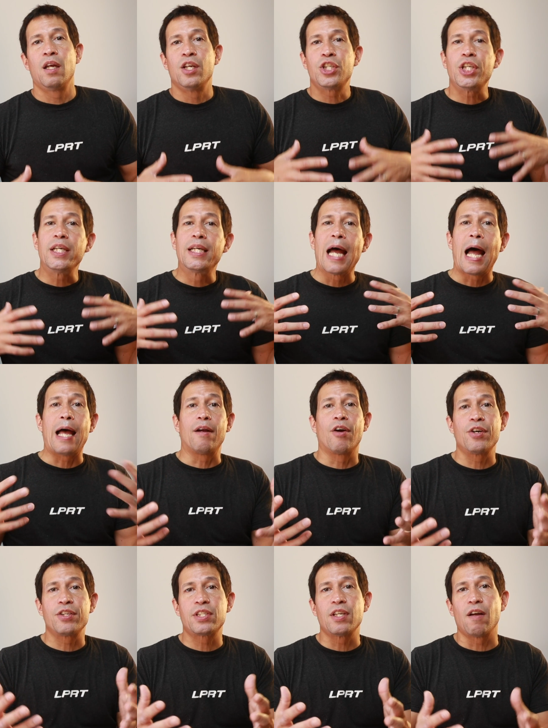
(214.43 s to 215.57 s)
she got
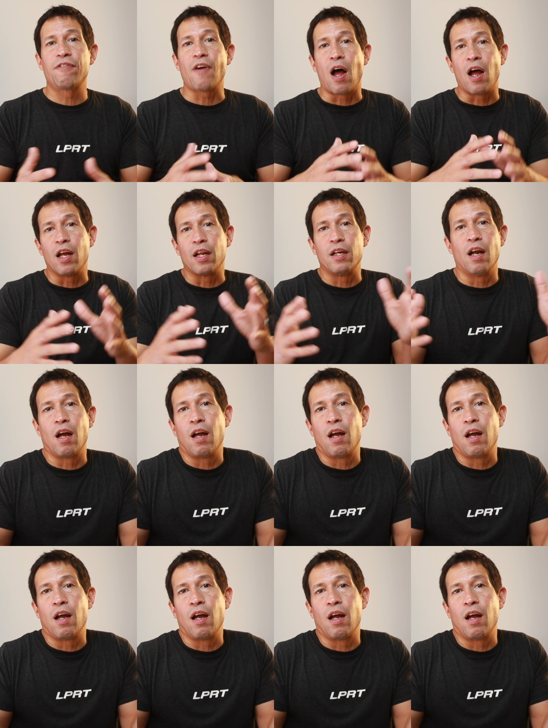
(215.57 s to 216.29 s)
herself on